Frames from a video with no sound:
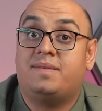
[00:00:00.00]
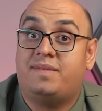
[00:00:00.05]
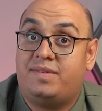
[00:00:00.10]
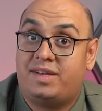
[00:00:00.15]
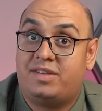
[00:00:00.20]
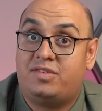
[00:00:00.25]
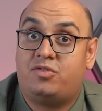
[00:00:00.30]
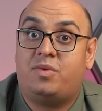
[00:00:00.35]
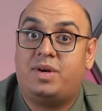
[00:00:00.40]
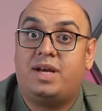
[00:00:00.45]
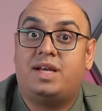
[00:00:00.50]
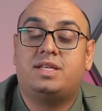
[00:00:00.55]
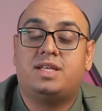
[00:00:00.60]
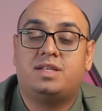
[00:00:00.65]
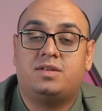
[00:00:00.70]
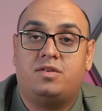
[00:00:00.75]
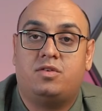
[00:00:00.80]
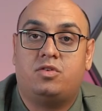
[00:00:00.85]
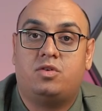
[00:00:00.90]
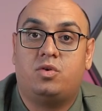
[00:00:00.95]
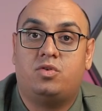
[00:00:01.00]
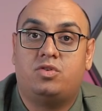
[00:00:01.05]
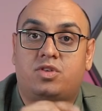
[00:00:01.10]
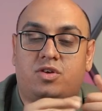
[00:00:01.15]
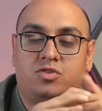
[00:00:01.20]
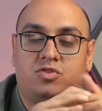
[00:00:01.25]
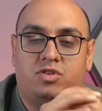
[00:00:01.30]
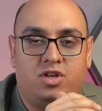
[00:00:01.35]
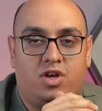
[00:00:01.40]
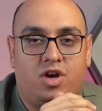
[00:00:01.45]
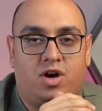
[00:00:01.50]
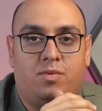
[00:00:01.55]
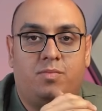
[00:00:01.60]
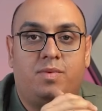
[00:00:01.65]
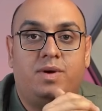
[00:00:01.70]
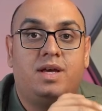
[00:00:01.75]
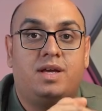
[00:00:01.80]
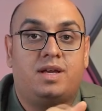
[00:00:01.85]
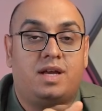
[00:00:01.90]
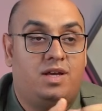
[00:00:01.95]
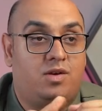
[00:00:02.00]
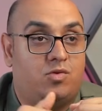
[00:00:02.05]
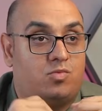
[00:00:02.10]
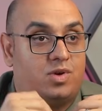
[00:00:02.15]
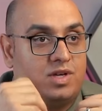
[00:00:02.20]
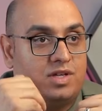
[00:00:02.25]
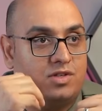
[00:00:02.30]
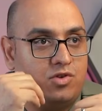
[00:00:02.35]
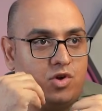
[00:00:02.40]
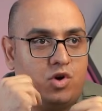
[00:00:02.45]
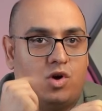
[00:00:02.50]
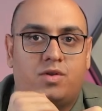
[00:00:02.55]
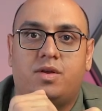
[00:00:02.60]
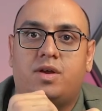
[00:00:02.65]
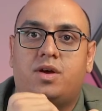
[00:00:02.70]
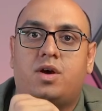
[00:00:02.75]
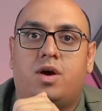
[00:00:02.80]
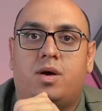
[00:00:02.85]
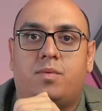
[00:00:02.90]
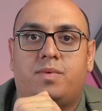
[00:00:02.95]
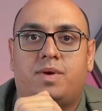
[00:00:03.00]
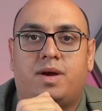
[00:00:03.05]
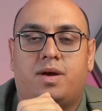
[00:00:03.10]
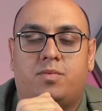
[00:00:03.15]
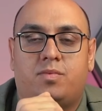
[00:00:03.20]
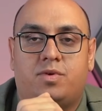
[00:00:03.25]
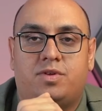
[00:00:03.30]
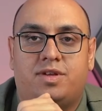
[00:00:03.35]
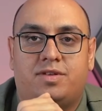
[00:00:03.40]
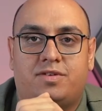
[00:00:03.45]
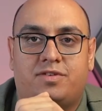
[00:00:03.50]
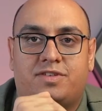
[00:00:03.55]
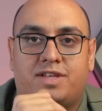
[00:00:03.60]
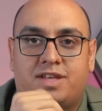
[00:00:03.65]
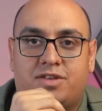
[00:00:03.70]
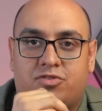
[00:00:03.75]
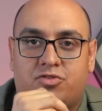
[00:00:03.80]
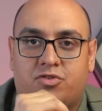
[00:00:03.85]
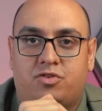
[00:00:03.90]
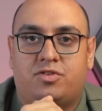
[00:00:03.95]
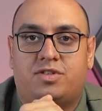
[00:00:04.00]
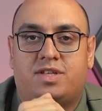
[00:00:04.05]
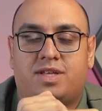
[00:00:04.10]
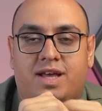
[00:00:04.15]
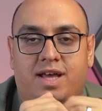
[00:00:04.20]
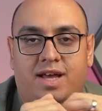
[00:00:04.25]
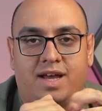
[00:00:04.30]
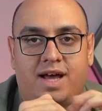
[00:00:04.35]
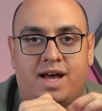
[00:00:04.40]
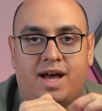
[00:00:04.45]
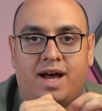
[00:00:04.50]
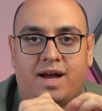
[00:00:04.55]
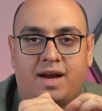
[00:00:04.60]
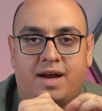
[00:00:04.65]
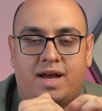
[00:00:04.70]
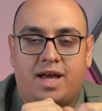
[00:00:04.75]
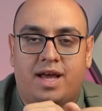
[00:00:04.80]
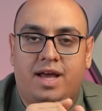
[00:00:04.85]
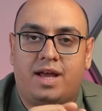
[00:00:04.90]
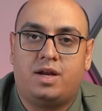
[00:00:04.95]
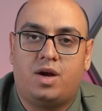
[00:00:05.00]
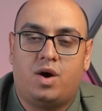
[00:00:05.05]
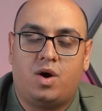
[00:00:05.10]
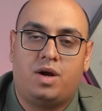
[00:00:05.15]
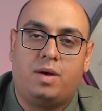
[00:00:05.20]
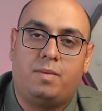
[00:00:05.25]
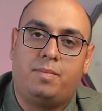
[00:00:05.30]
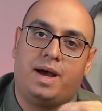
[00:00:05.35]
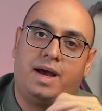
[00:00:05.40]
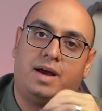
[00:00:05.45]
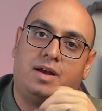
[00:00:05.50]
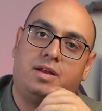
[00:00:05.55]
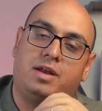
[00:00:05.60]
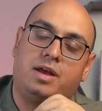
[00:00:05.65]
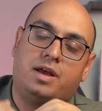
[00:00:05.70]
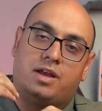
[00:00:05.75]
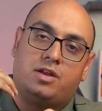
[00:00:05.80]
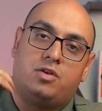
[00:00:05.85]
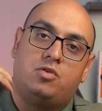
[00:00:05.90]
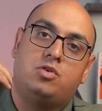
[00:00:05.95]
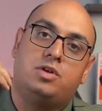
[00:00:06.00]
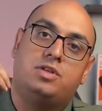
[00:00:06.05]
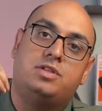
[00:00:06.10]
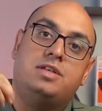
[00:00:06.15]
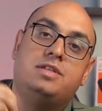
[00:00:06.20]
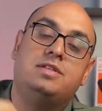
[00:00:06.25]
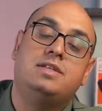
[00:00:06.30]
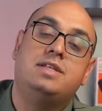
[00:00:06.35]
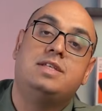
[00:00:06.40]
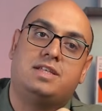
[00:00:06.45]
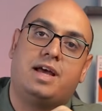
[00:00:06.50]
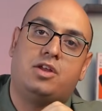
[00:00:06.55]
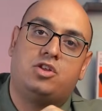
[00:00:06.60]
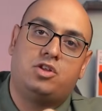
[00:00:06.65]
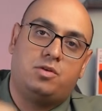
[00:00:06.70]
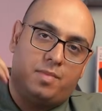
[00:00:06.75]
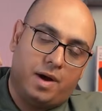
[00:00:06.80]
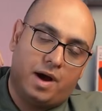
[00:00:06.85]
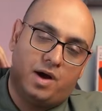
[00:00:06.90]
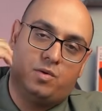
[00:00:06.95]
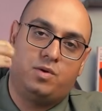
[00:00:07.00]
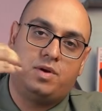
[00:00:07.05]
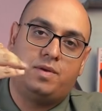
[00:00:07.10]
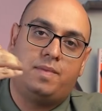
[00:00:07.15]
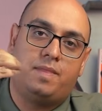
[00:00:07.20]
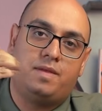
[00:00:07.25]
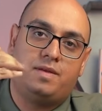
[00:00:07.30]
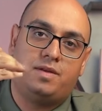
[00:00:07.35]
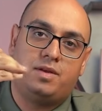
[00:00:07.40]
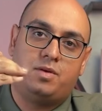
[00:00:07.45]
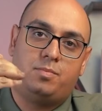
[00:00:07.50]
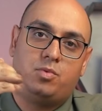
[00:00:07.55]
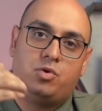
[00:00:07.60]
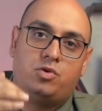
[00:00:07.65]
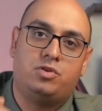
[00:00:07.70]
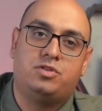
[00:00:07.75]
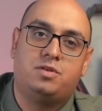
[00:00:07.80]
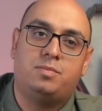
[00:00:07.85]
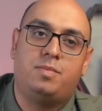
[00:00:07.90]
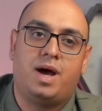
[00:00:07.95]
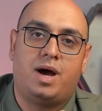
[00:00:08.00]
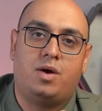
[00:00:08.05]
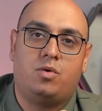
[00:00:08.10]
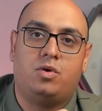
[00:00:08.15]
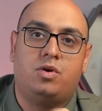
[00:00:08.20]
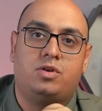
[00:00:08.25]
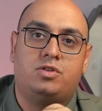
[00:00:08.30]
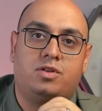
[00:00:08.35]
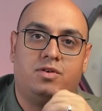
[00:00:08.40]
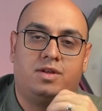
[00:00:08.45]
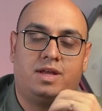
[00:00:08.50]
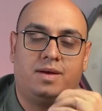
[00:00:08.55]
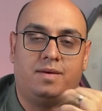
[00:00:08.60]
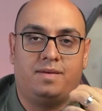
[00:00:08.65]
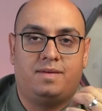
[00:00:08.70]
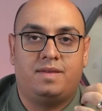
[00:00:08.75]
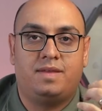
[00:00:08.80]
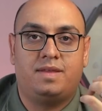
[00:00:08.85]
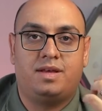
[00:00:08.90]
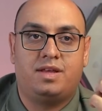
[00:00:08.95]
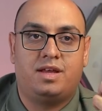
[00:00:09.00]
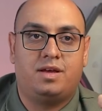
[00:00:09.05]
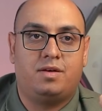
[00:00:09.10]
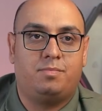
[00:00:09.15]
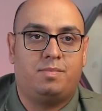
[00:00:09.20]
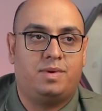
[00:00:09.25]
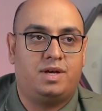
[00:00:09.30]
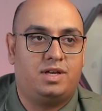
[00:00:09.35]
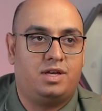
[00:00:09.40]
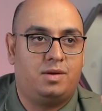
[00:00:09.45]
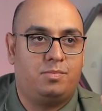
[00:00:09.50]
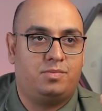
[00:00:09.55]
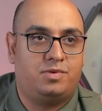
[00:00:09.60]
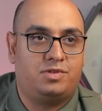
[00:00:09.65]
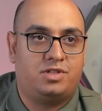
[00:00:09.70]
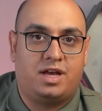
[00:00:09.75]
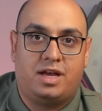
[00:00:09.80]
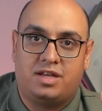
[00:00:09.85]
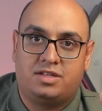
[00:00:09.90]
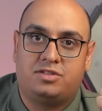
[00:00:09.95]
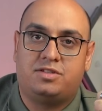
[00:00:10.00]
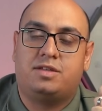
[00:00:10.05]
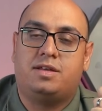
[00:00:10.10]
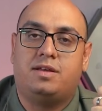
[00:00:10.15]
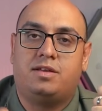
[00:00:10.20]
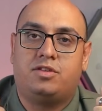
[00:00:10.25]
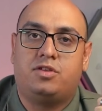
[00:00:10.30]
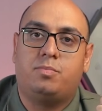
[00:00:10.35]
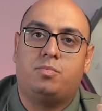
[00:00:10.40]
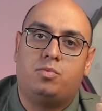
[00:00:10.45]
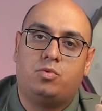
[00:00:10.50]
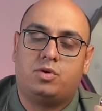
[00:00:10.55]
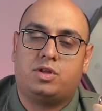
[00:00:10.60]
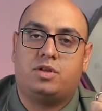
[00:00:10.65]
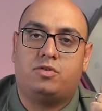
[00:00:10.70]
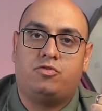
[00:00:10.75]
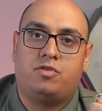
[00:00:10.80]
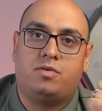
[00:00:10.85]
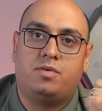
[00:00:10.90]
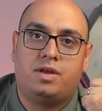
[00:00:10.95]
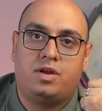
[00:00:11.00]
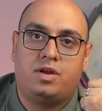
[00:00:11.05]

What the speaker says: This way, they don't touch the carpet, and when it's on the carpet, with its sensors and AI, it automatically increases the suction power. It boosts the power so that it can pick up dust and debris from the